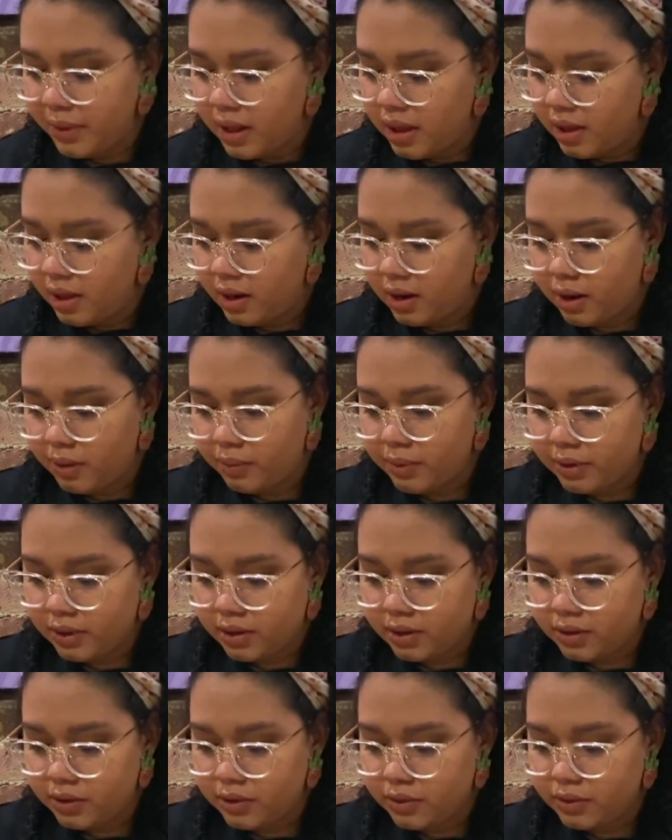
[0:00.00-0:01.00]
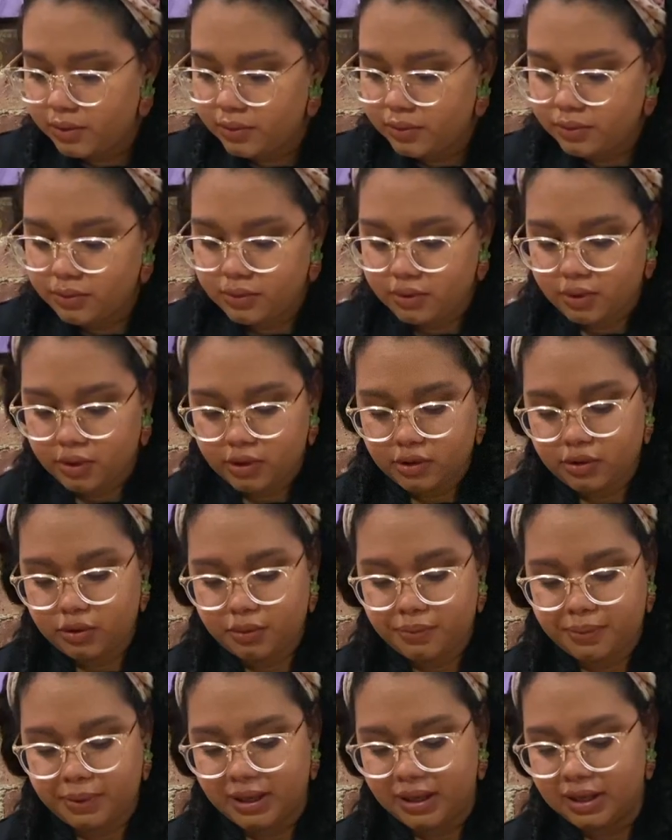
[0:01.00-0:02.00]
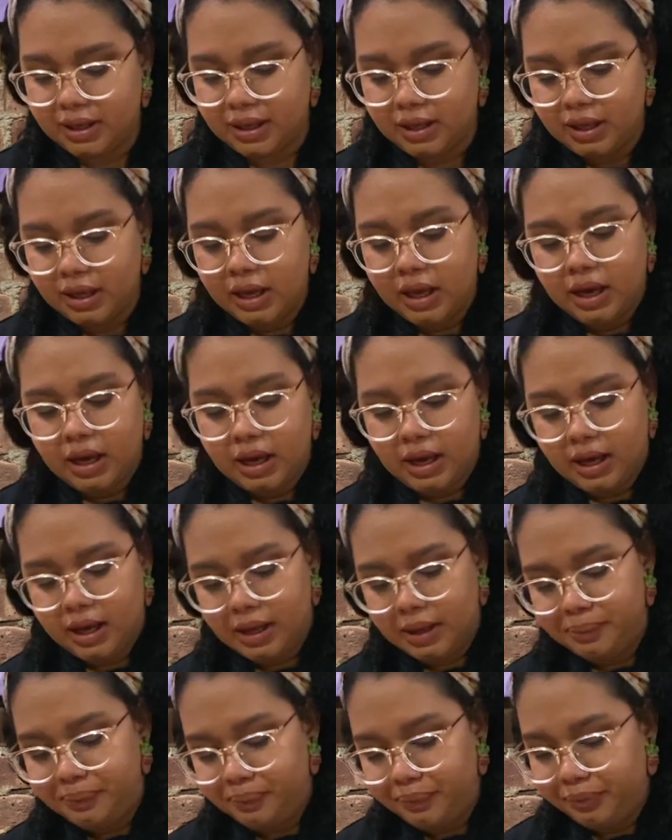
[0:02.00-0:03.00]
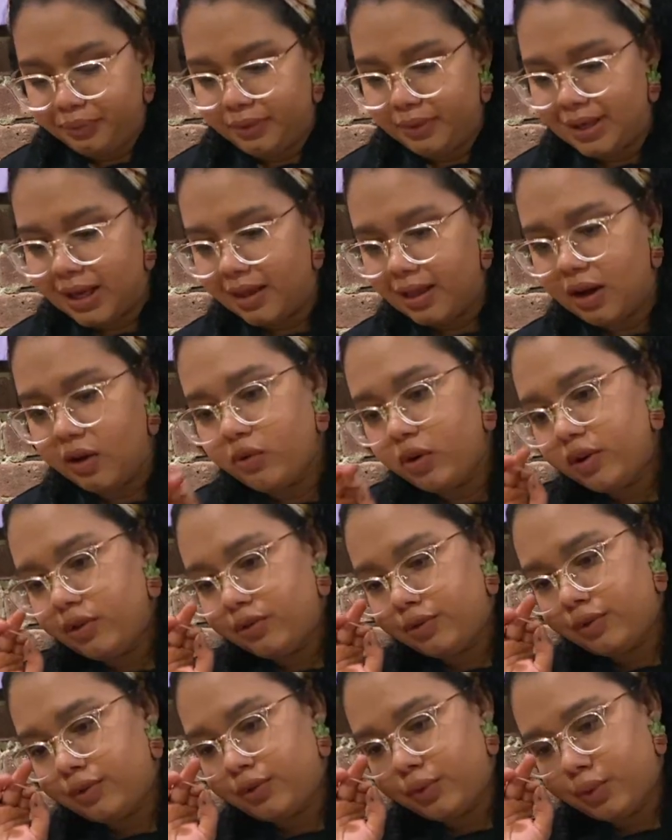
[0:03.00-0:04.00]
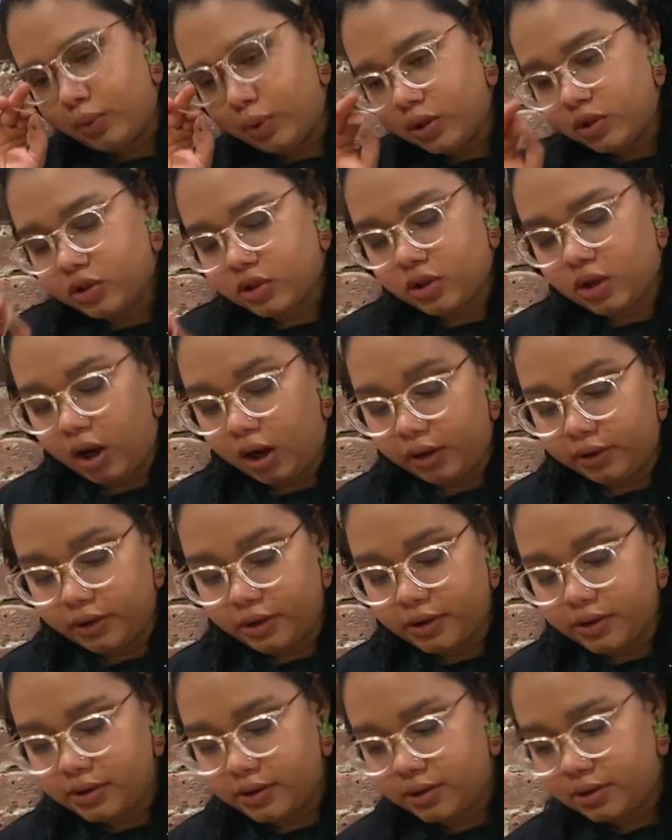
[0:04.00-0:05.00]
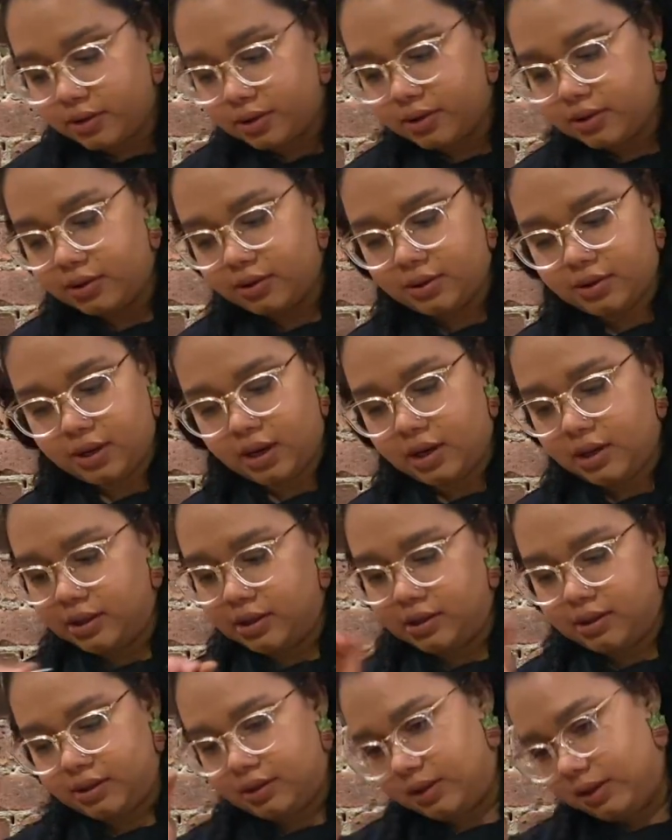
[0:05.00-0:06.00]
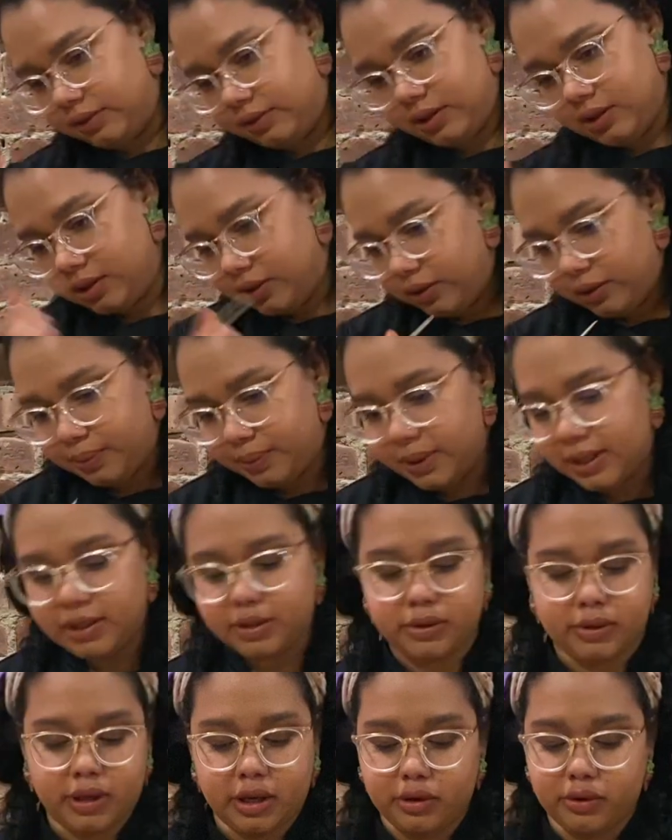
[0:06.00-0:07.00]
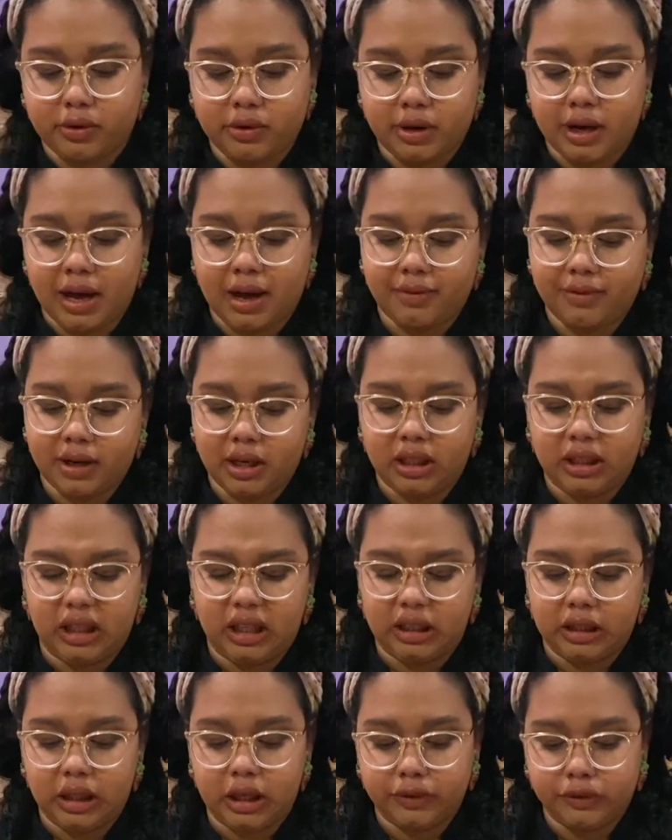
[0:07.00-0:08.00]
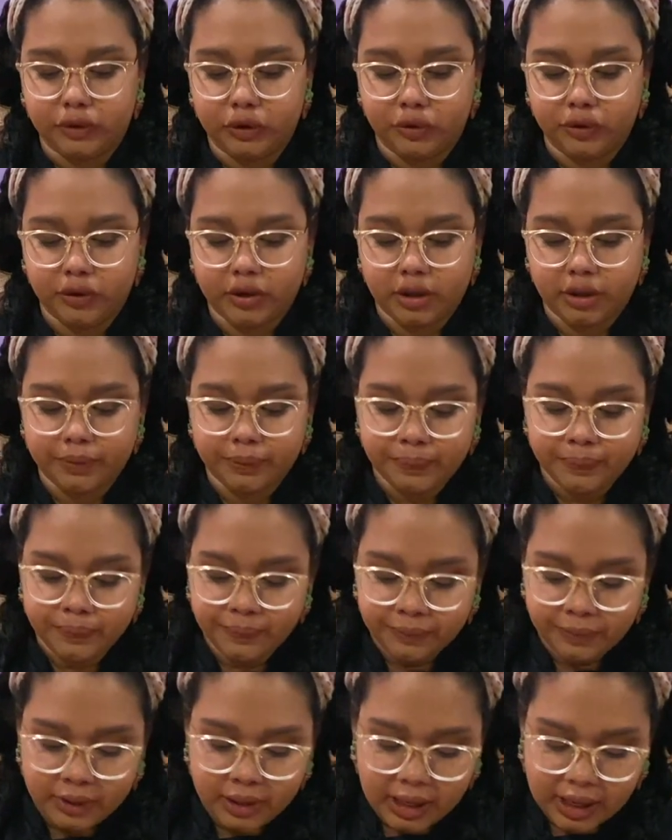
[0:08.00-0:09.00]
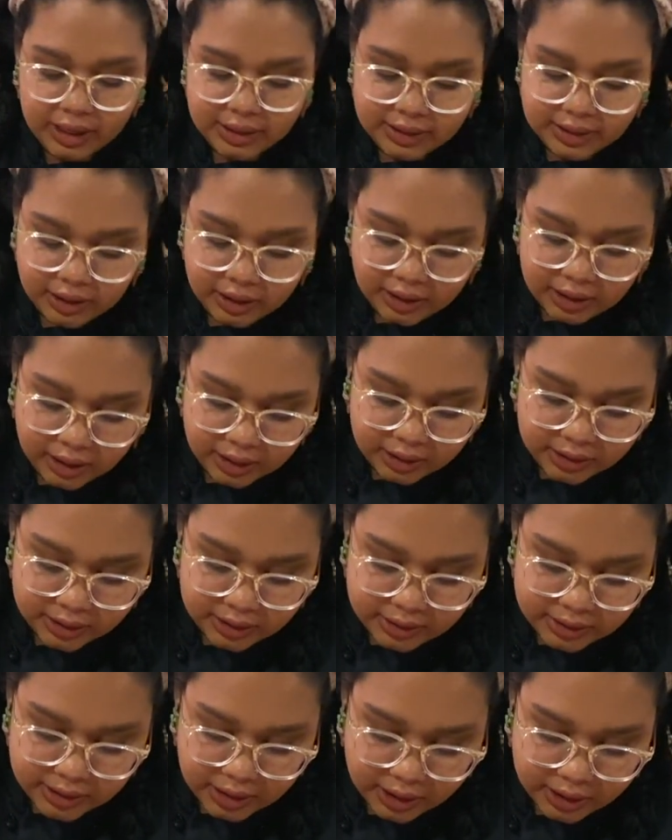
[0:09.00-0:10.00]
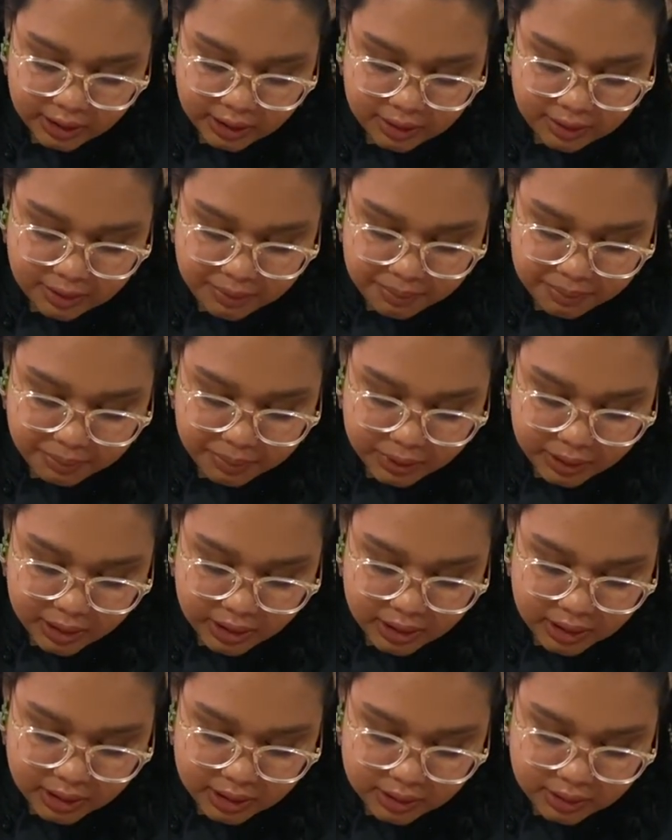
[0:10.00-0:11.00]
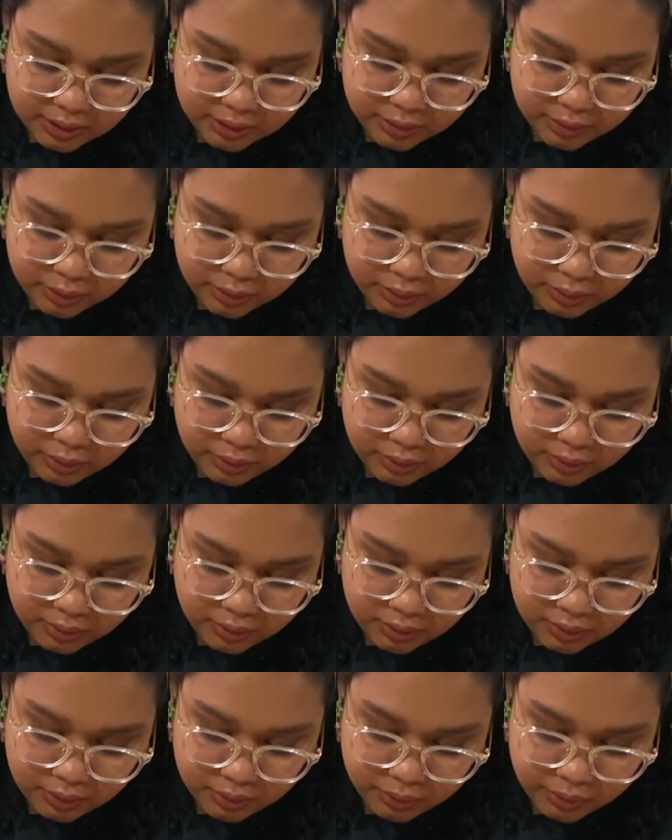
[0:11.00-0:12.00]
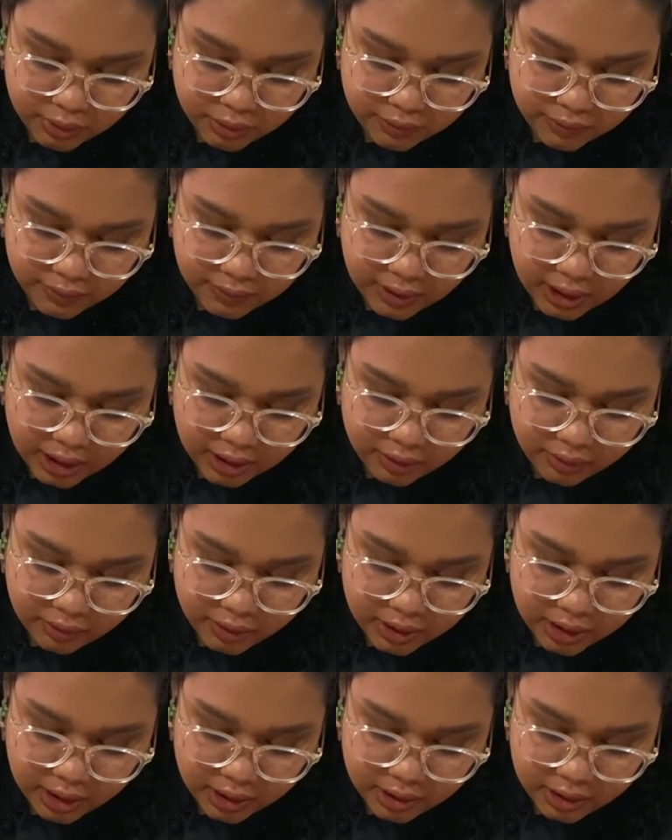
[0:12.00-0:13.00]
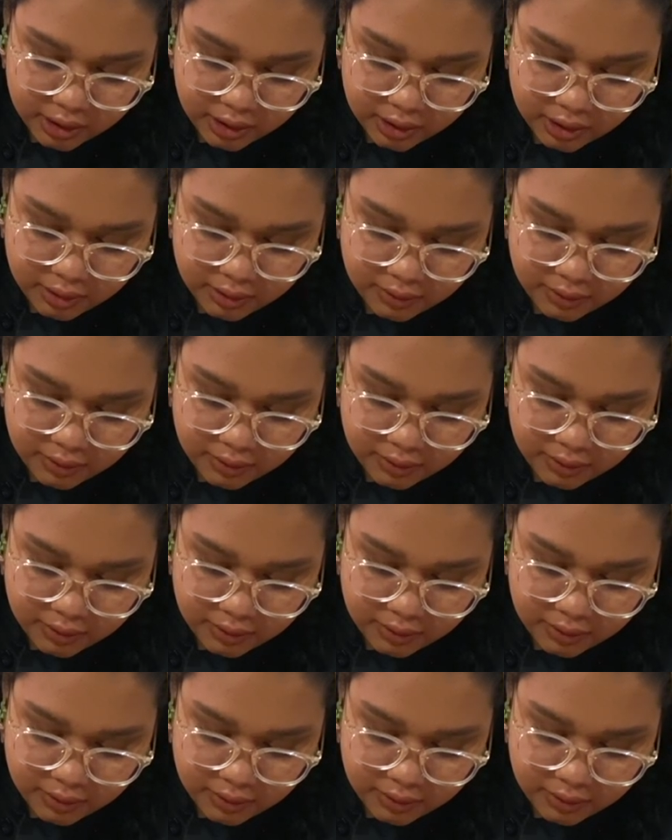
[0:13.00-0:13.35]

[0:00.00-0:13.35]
And now we're gonna use our toothpick. Now that we've switched colors, just got a different toothpick so that you don't have any like leftover icing colors that can bleed into what you've got going on here.